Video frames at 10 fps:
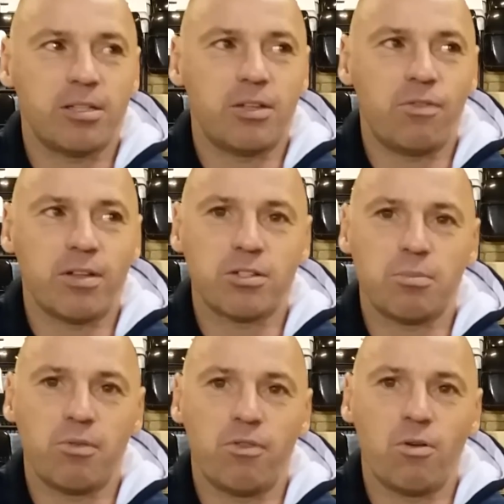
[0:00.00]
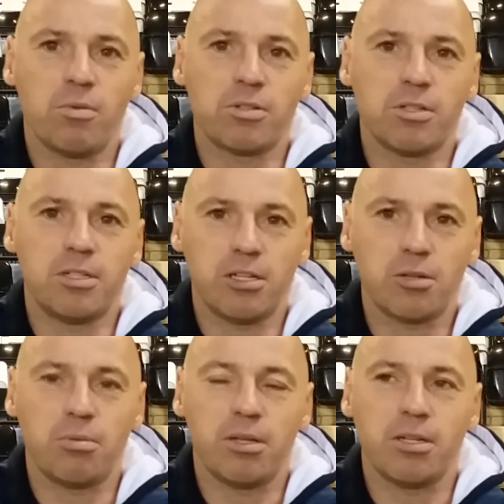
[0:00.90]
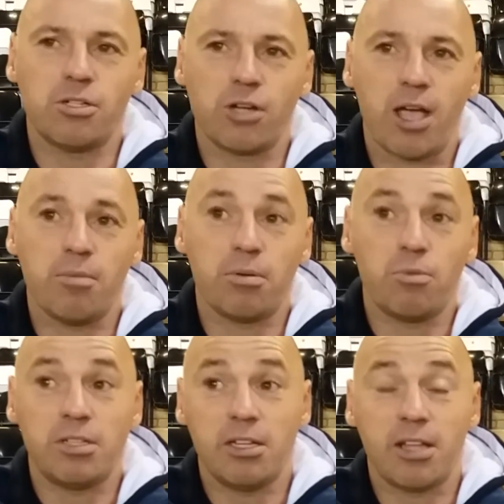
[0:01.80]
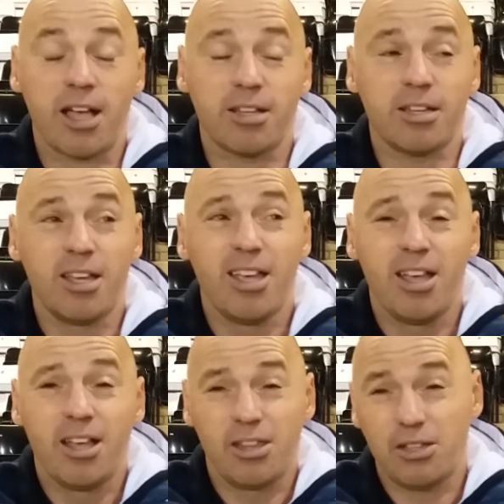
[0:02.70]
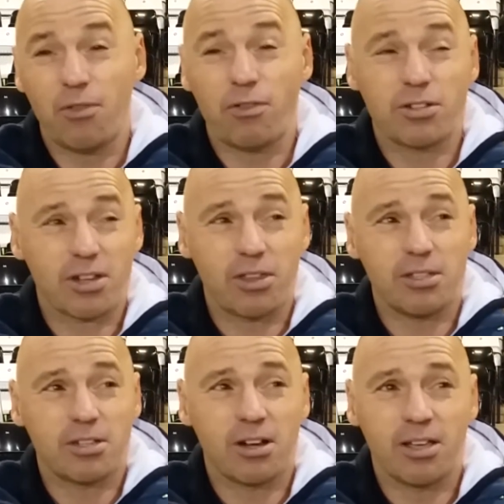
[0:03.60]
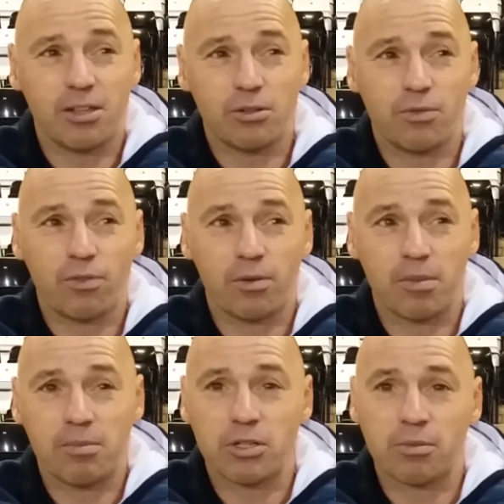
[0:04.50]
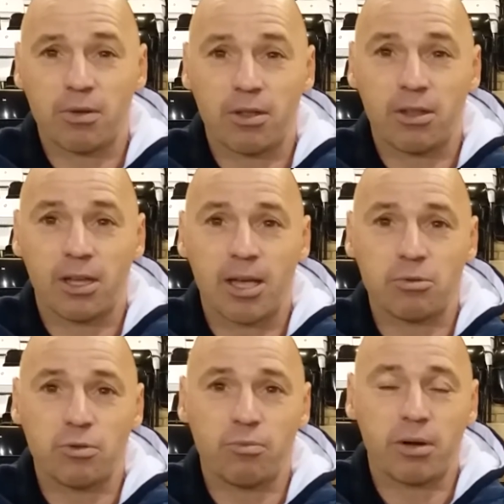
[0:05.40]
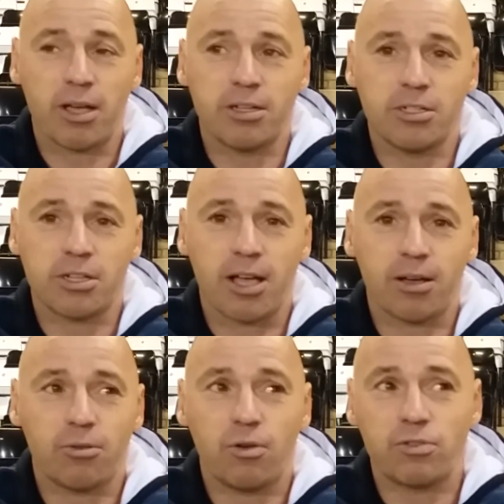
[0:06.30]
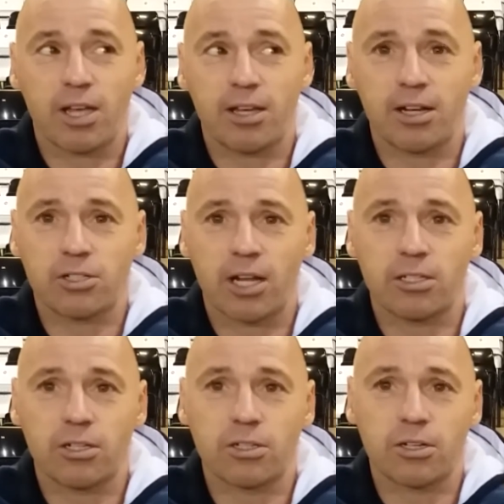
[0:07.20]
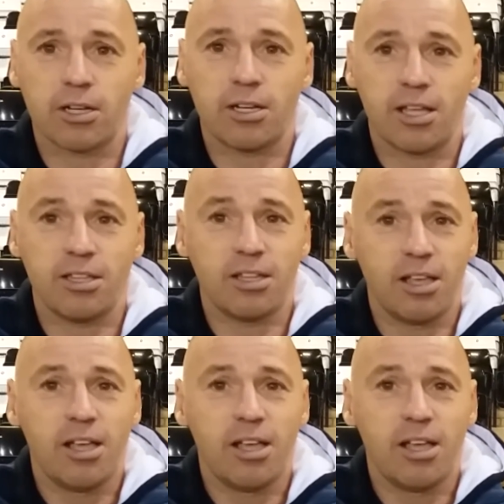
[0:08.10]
defensive performance and discipline and shape, and we did that. And the difference, I think, tonight that for maybe some of the other games we've played is that we've taken our chances, and